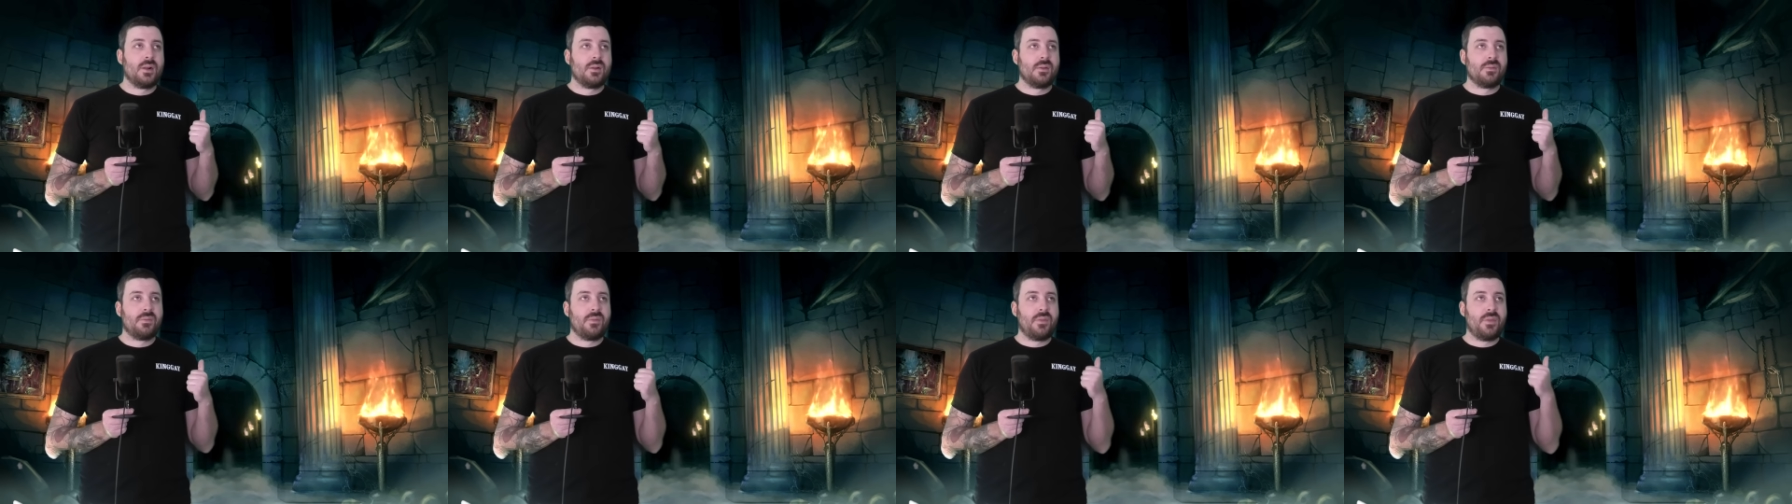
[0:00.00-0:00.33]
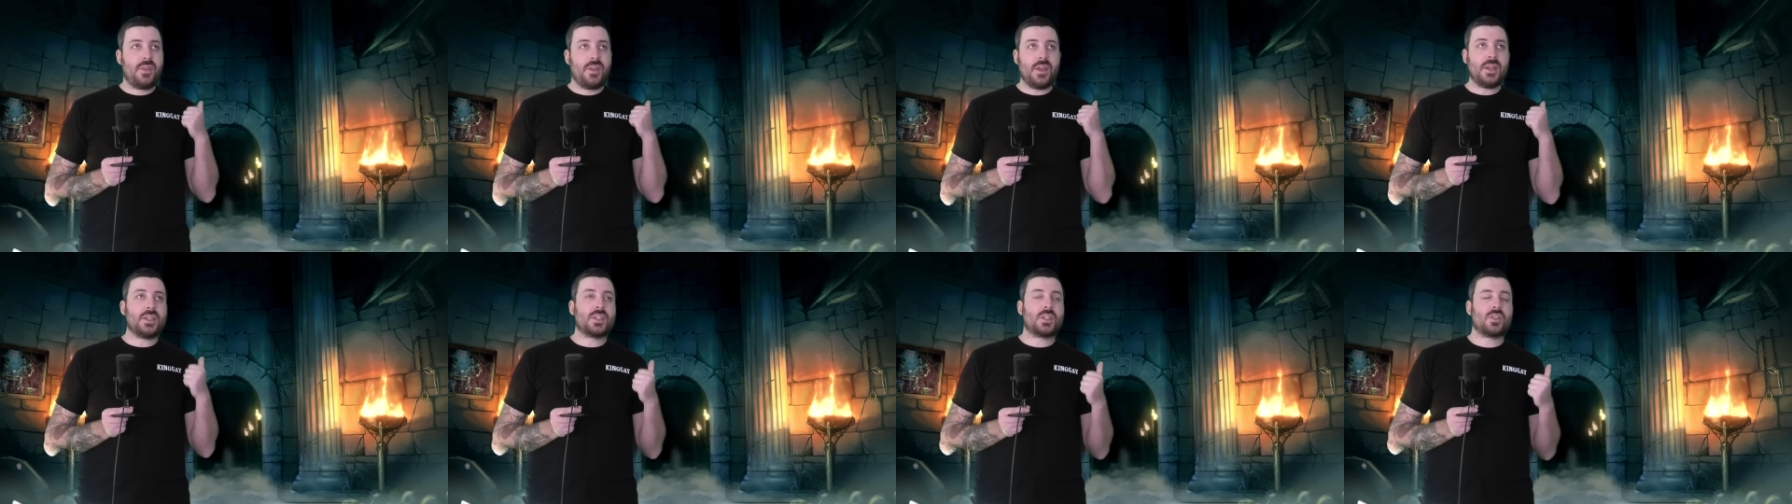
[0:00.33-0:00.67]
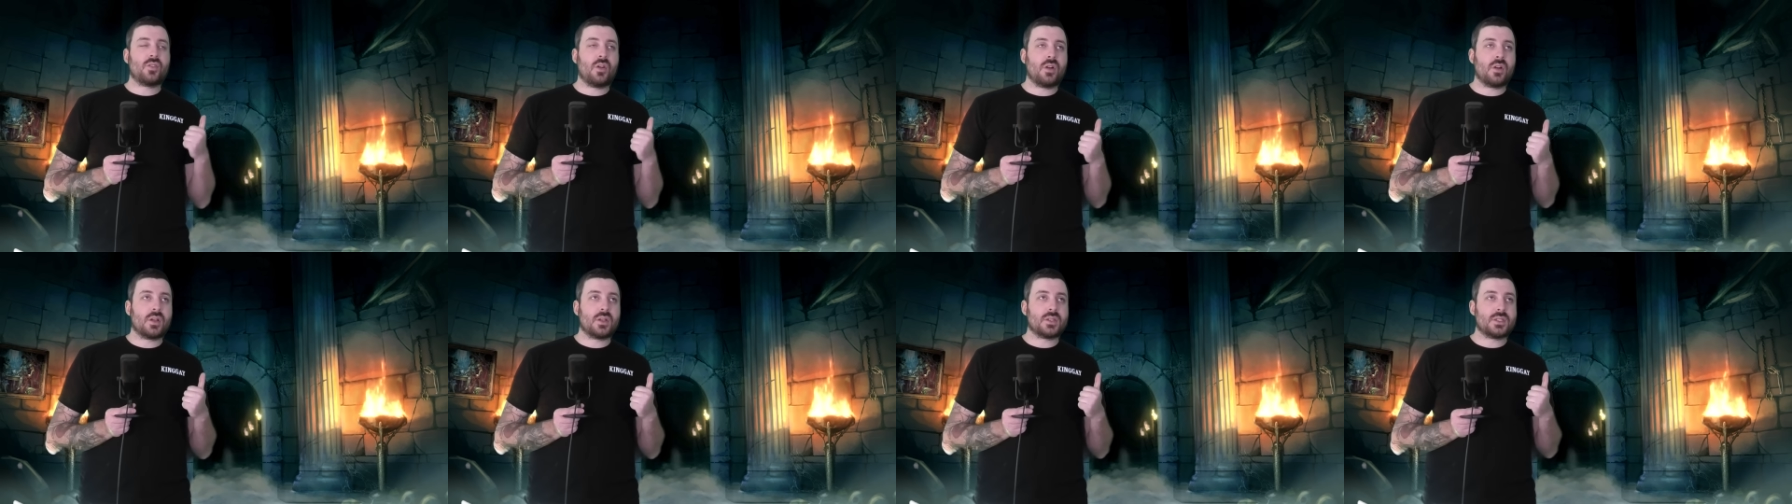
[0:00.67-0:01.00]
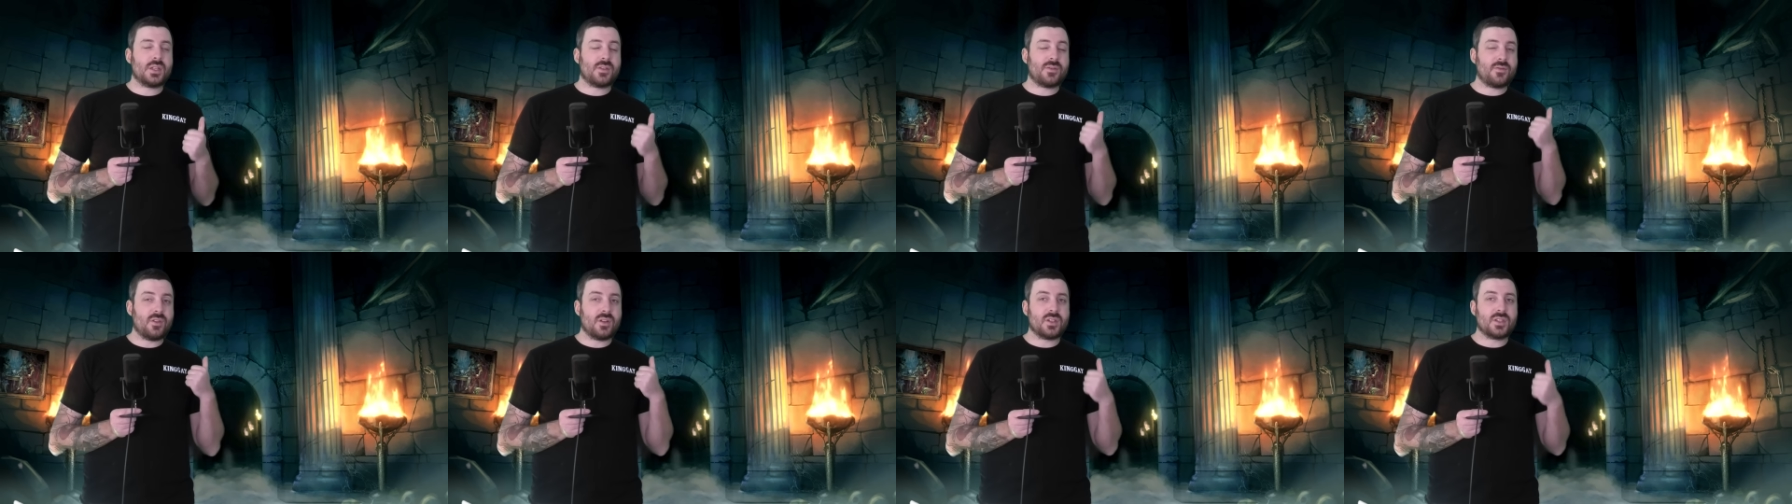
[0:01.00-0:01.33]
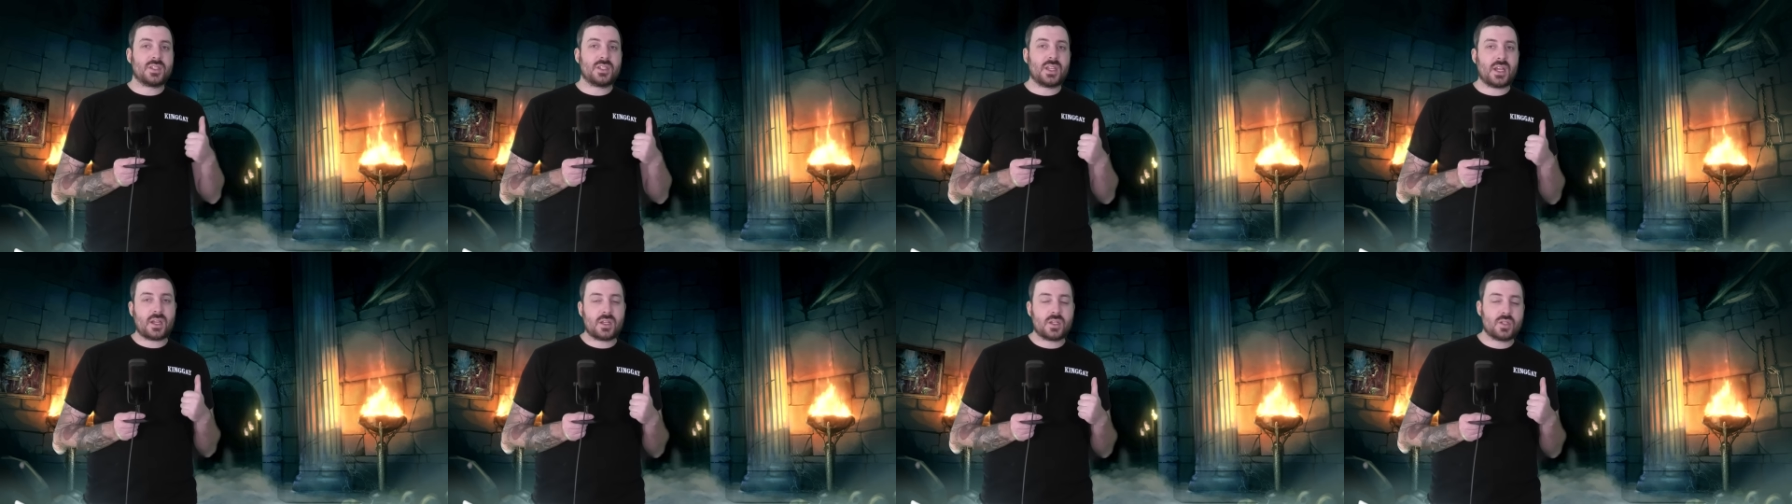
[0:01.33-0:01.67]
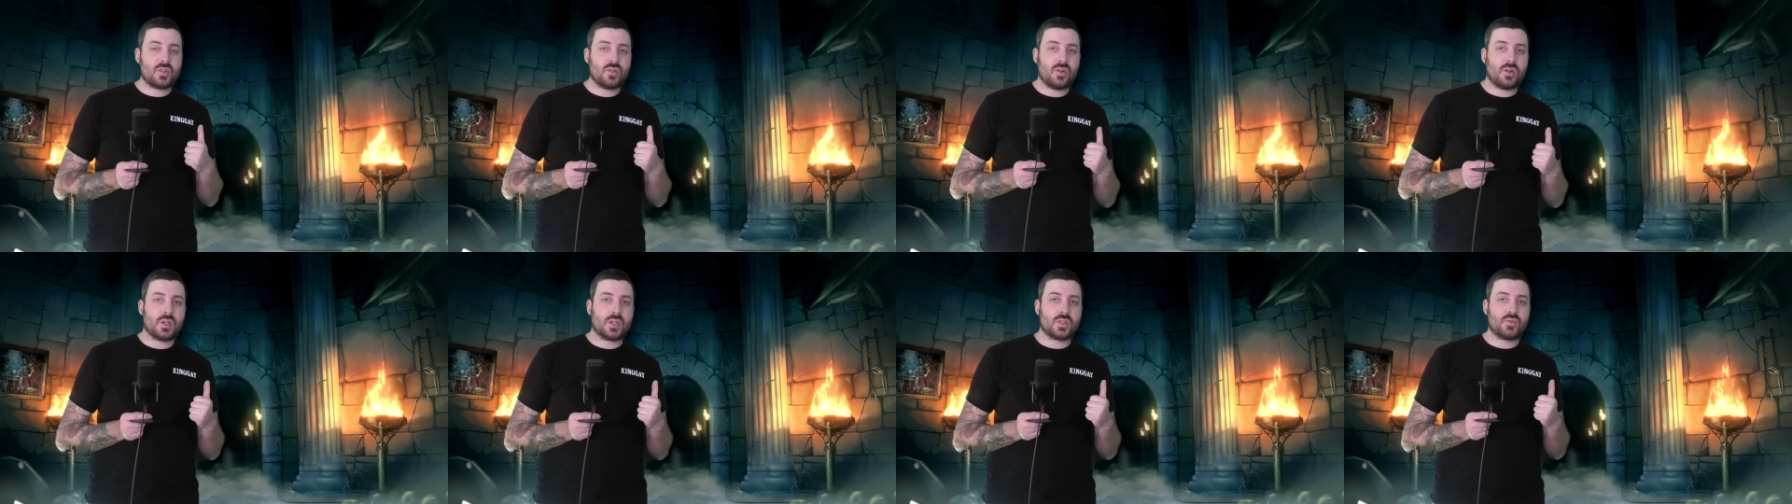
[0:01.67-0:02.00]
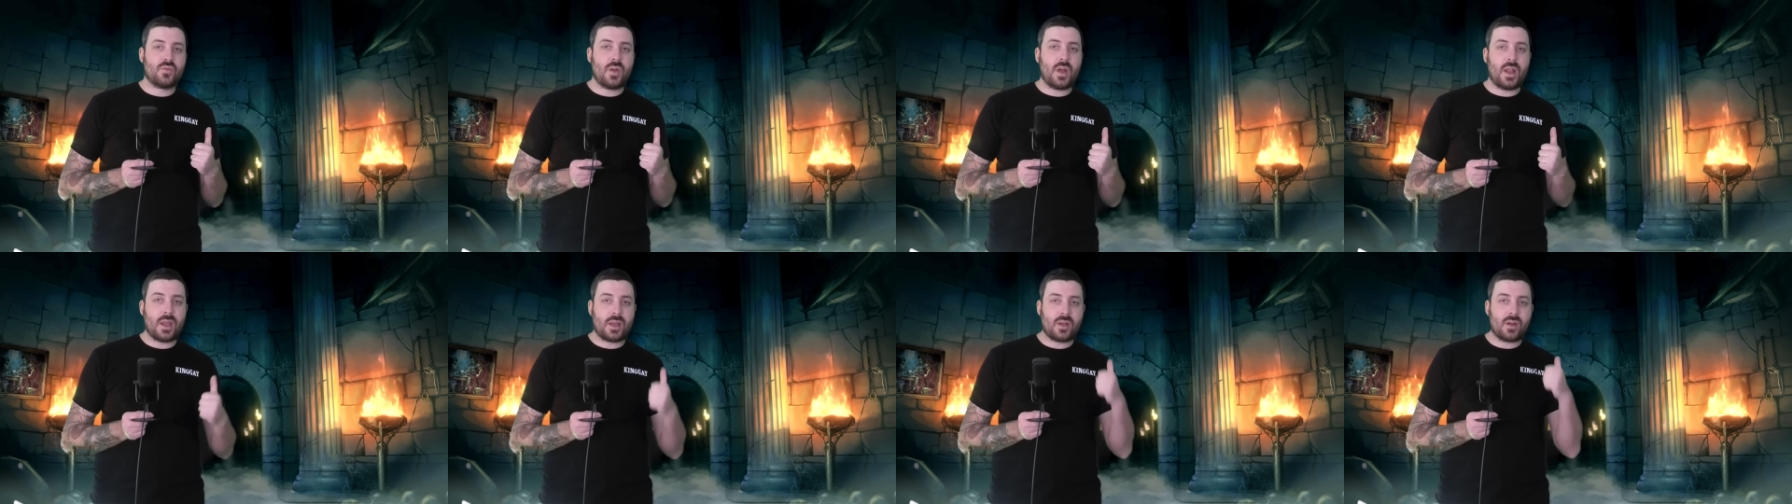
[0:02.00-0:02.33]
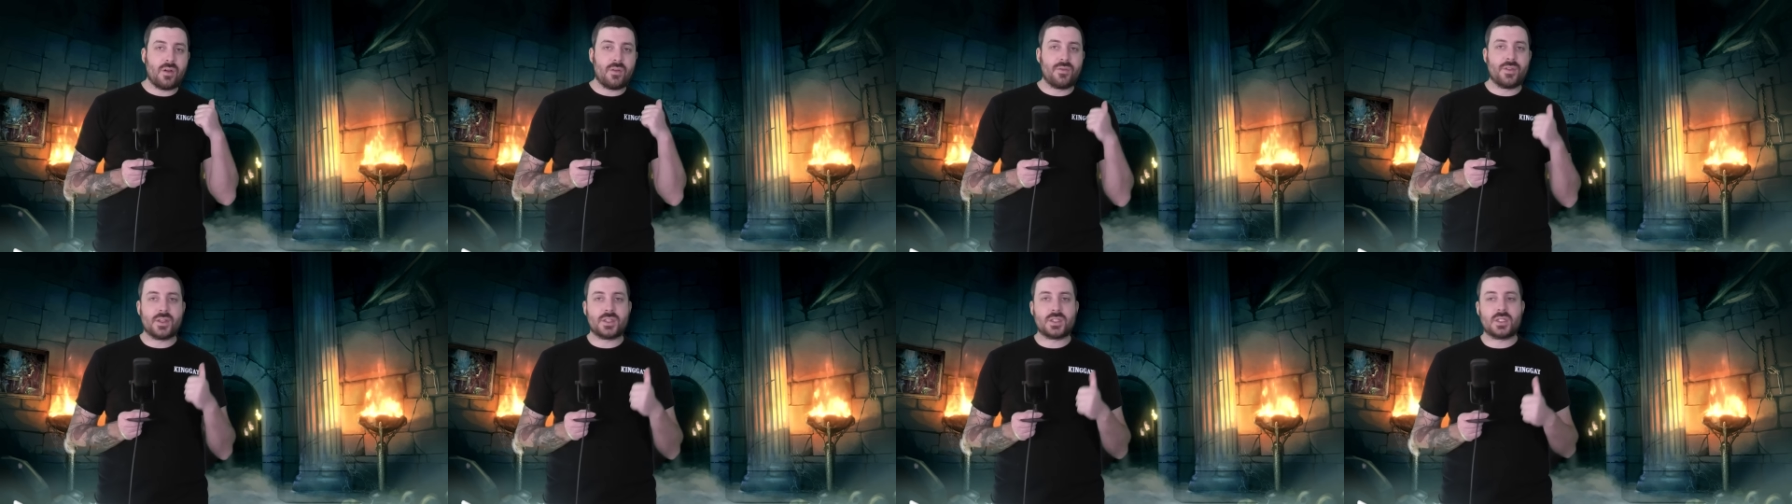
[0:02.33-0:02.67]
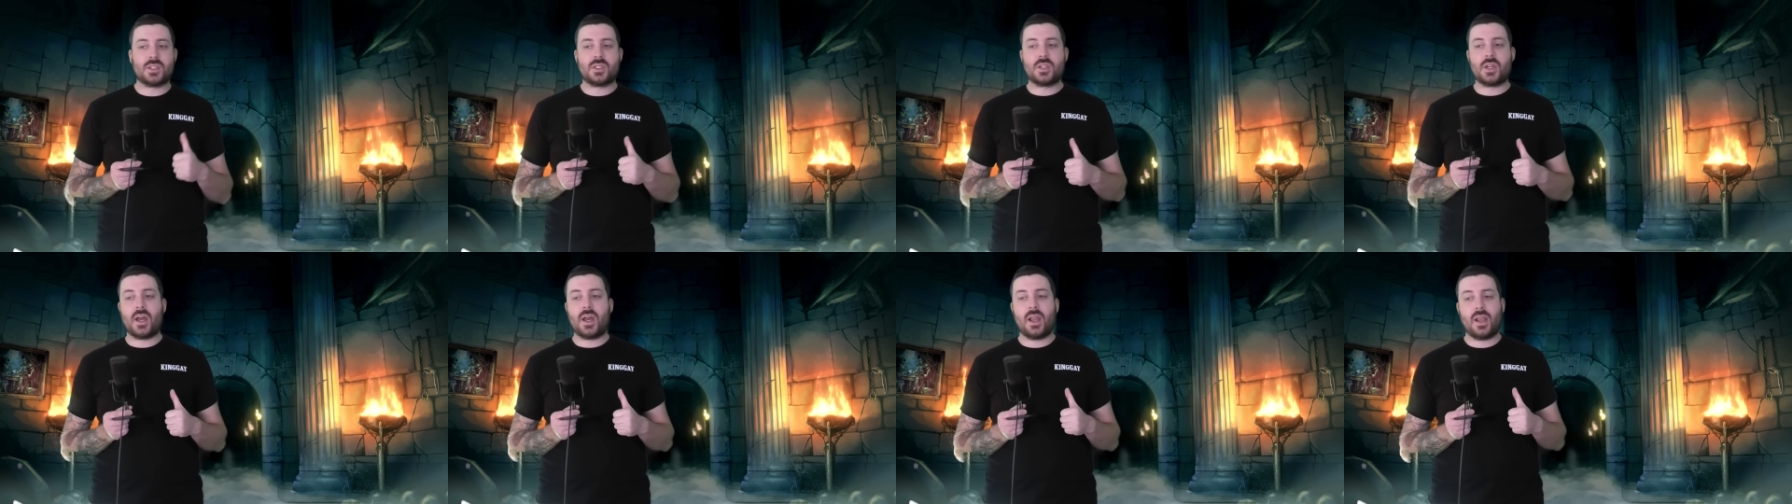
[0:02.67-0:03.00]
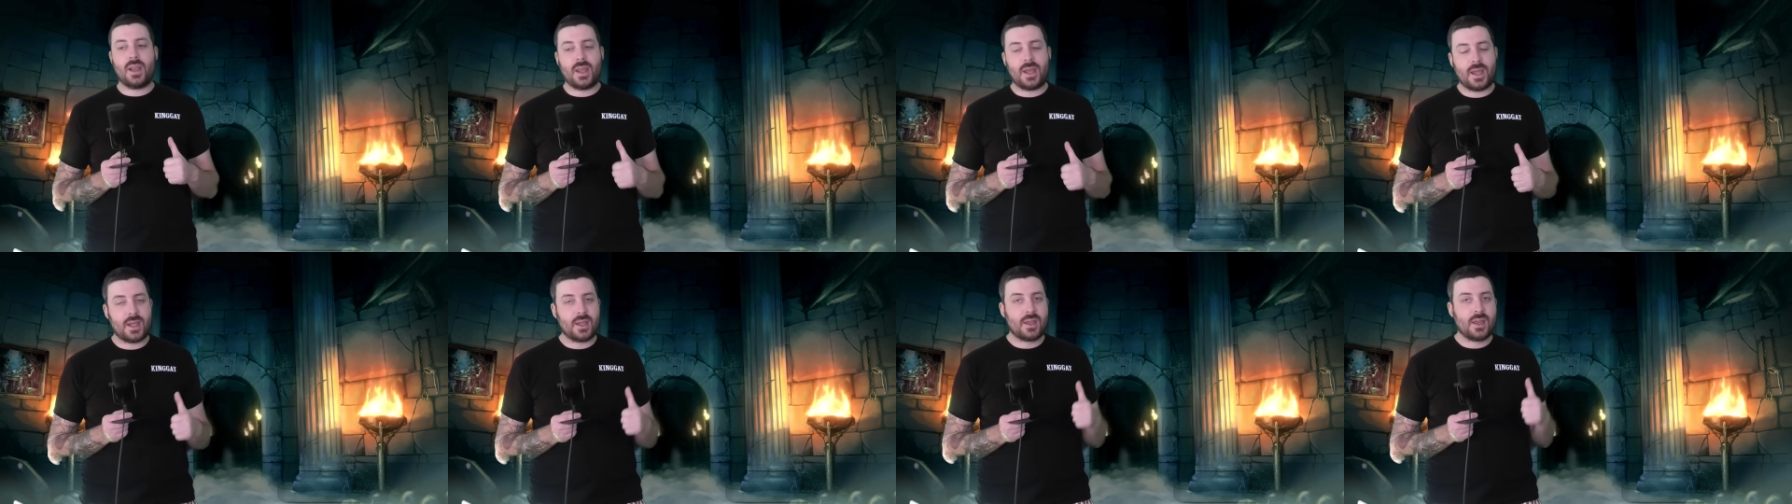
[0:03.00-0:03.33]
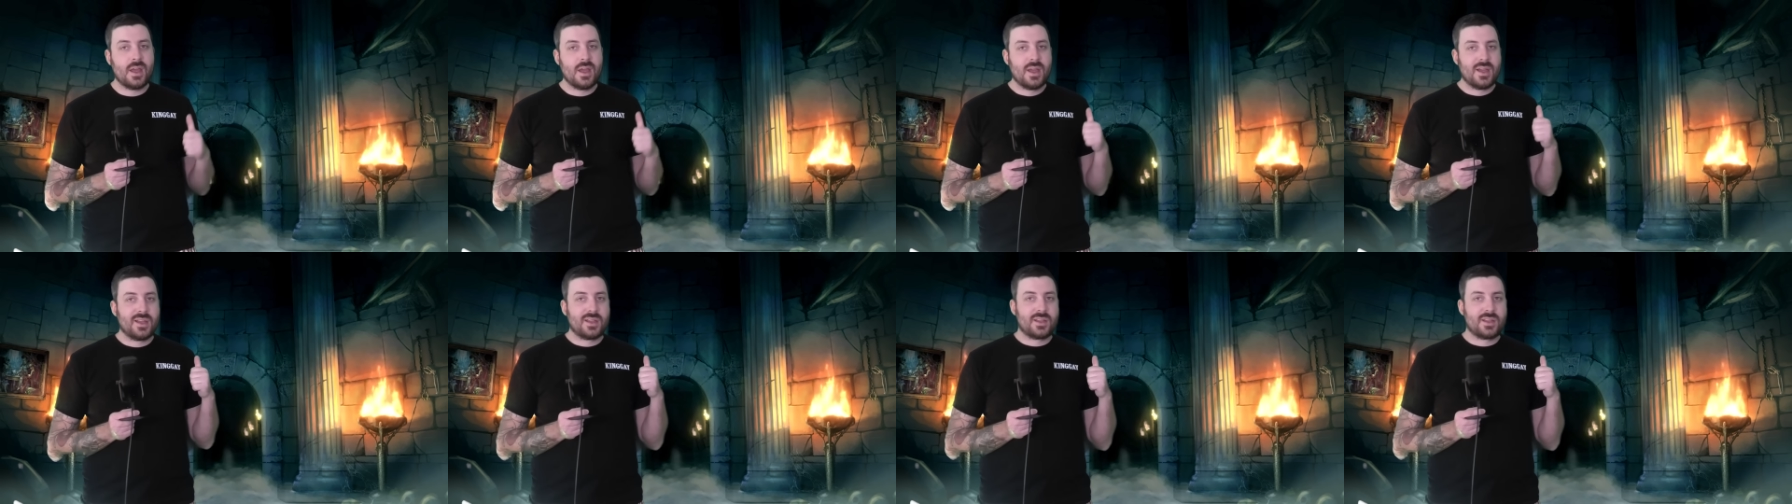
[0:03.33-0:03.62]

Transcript: the strongest, if not second strongest relic of this entire league,